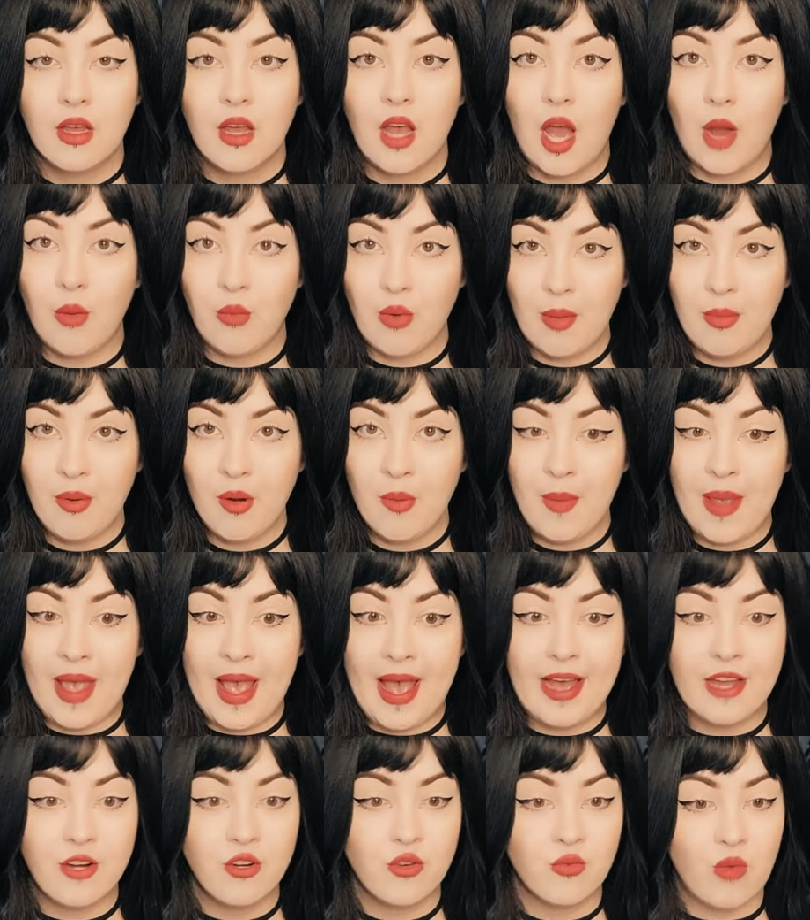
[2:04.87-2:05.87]
A rubber
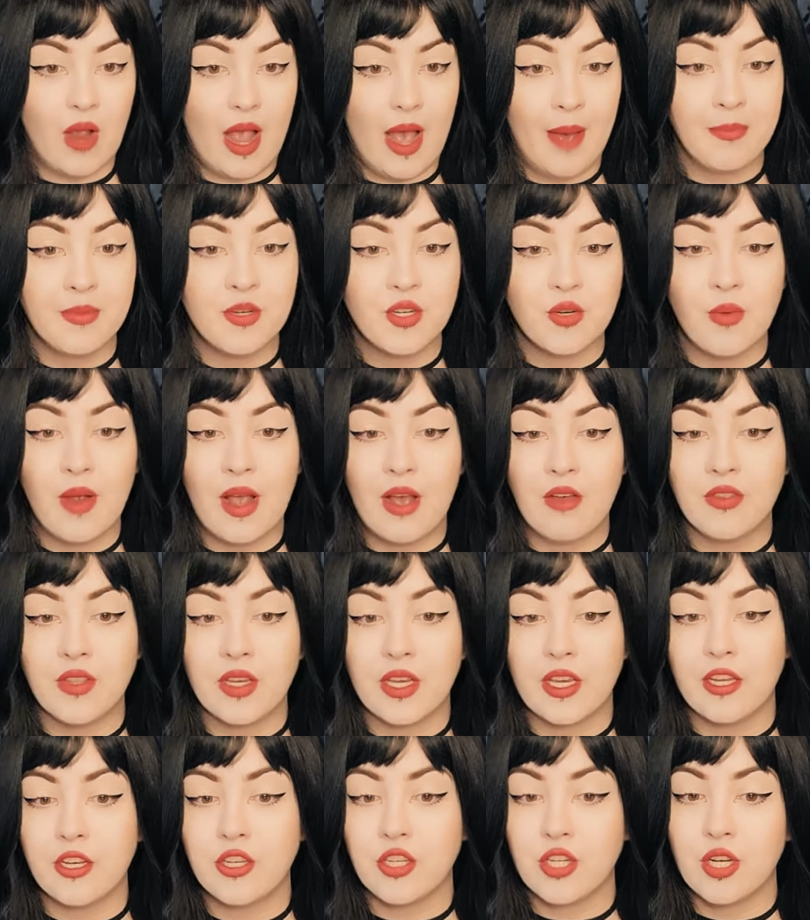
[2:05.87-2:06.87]
band wrapped around the
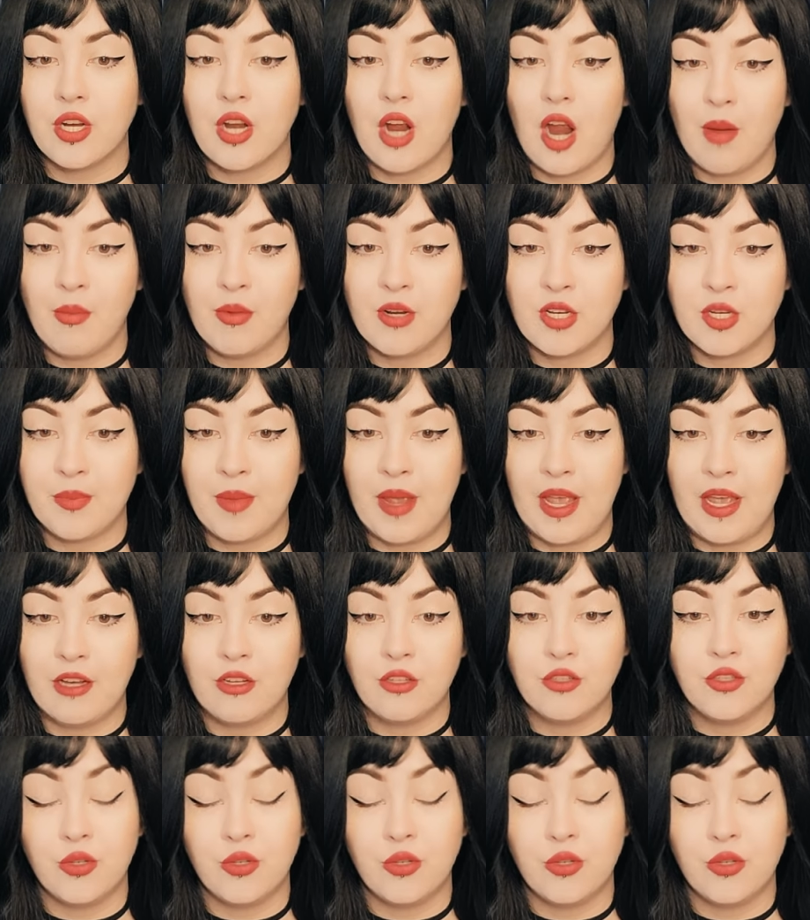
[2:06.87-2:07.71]
kitchen garbage pail